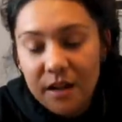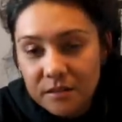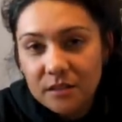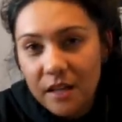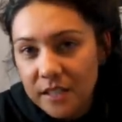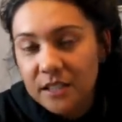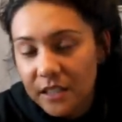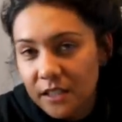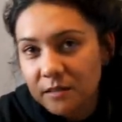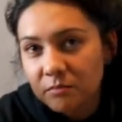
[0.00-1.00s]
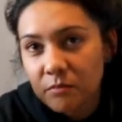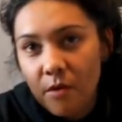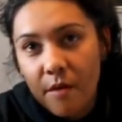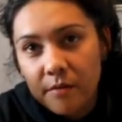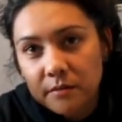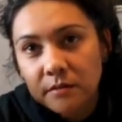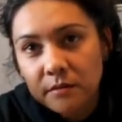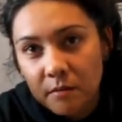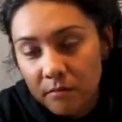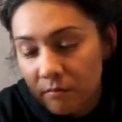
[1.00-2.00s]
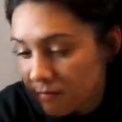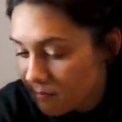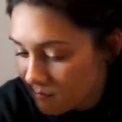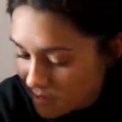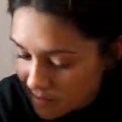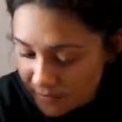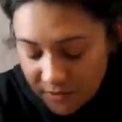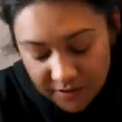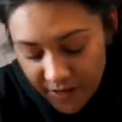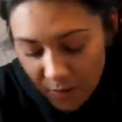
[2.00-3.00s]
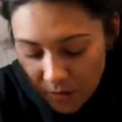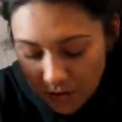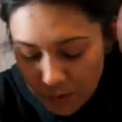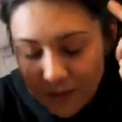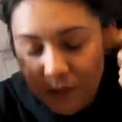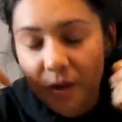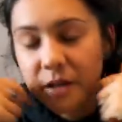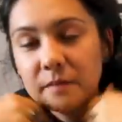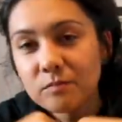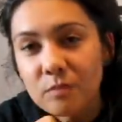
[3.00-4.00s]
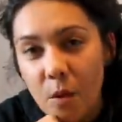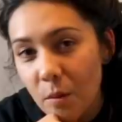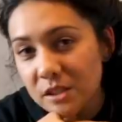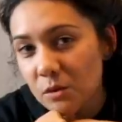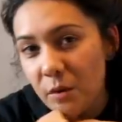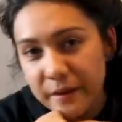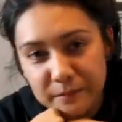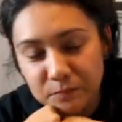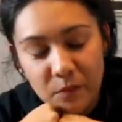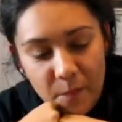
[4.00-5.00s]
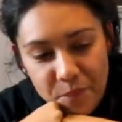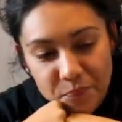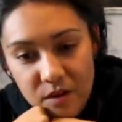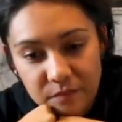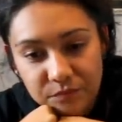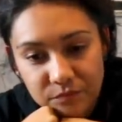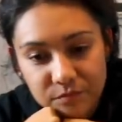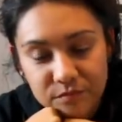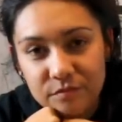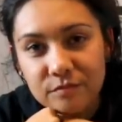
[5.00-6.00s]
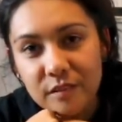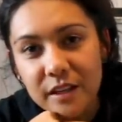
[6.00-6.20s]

No, I said when you debut this, you said it's not ready yet. And I said, well, yeah, well it it's gonna ready. be friggin' huge ready. when you do it. And look what just happened.